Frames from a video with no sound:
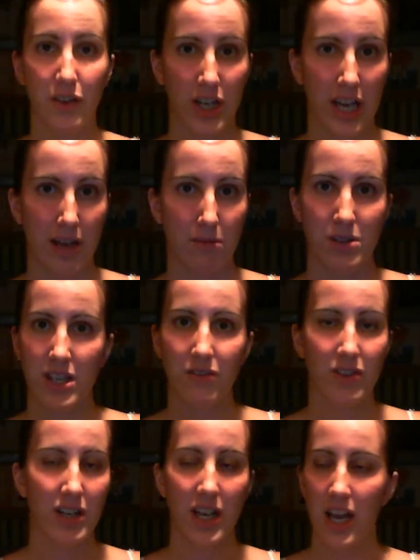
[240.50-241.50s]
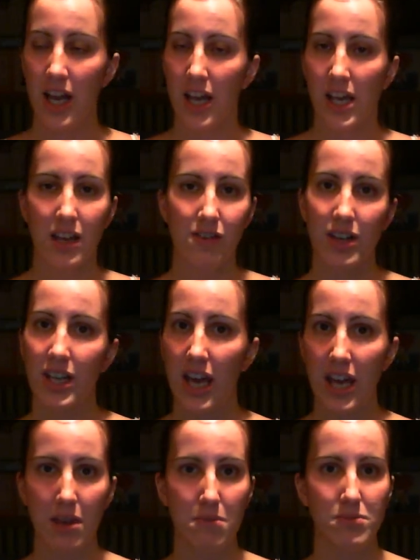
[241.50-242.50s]
other games, even
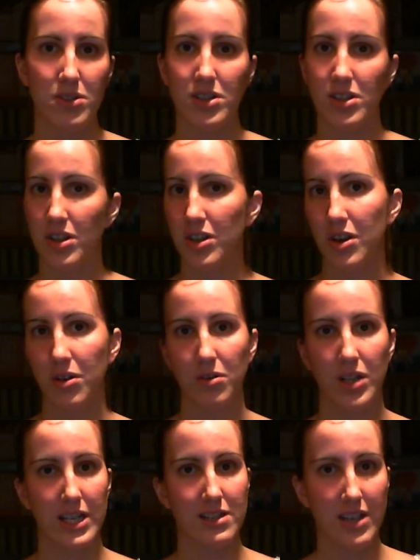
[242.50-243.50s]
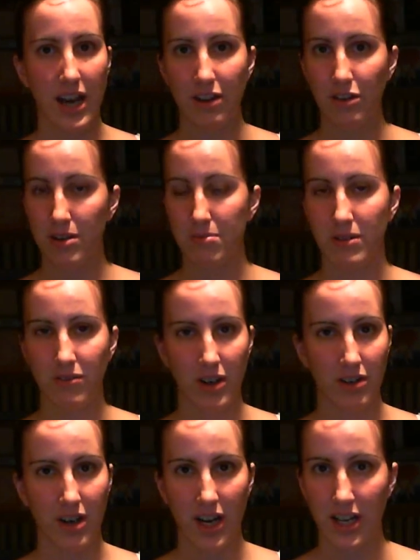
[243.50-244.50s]
games, you know, like Skyrim and
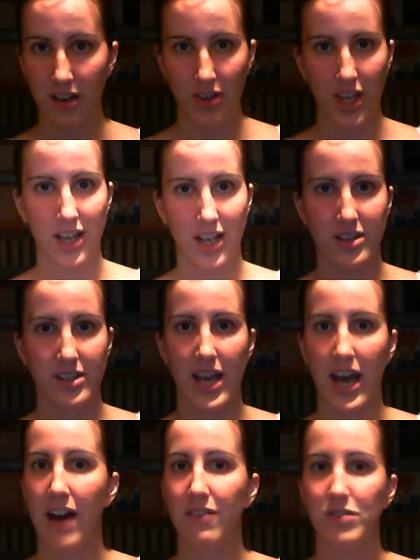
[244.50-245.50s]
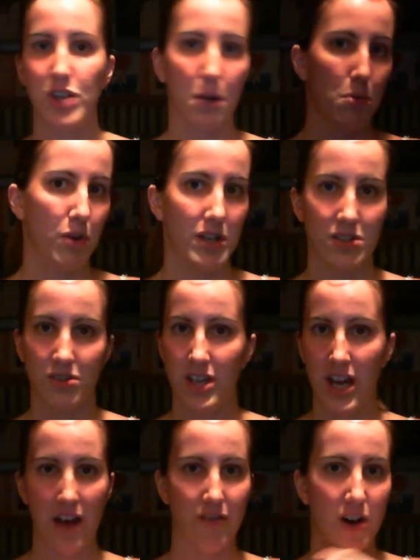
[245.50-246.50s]
Far Cry and everything else that have checkpoints or
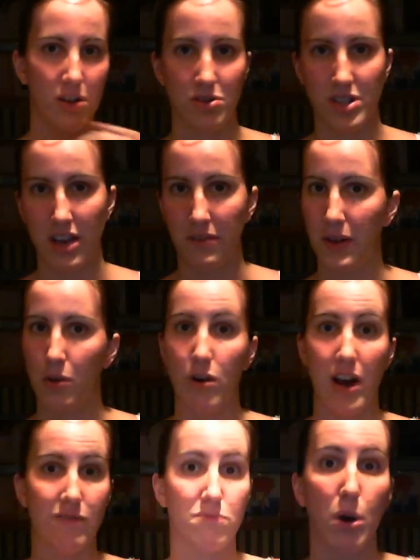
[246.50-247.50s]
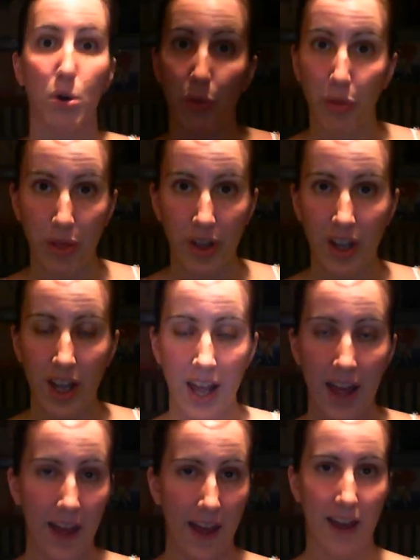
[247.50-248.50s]
that have autosaving or have both.
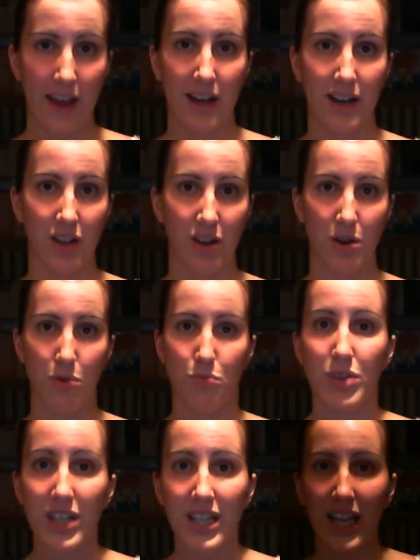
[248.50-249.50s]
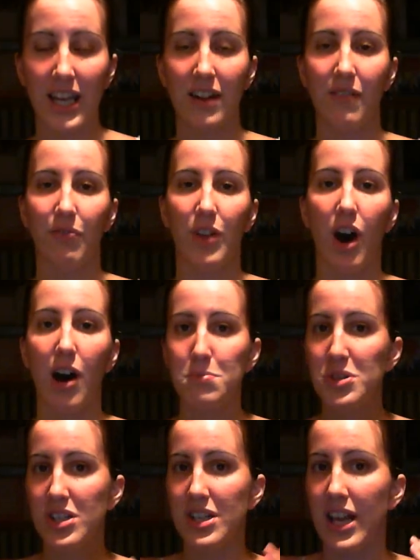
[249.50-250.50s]
And, you know, really, the
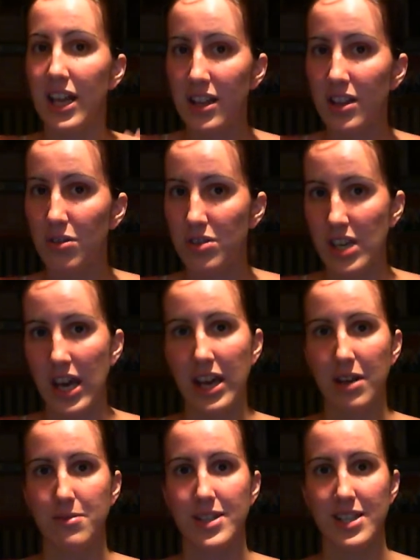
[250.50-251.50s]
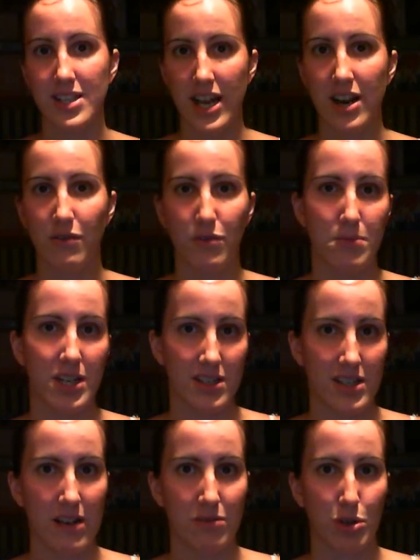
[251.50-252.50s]
option in those games is there for me to
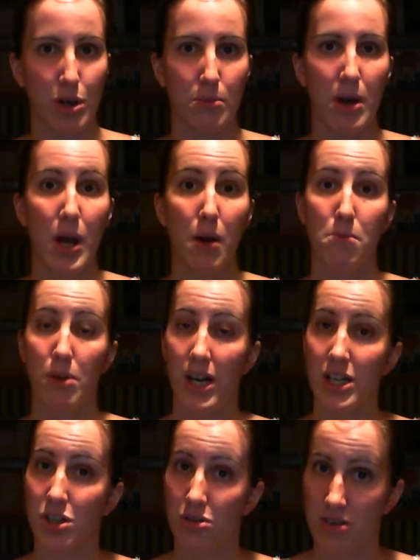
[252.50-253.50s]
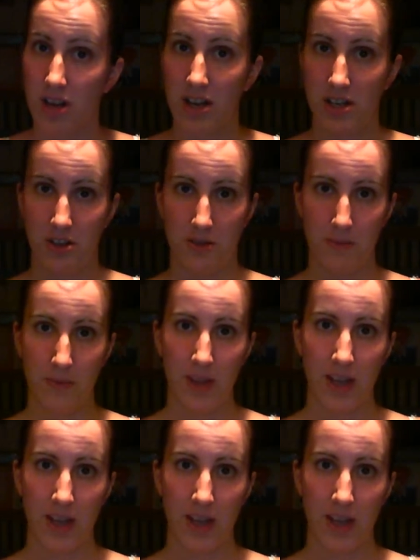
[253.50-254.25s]
save scrub, but I choose not to.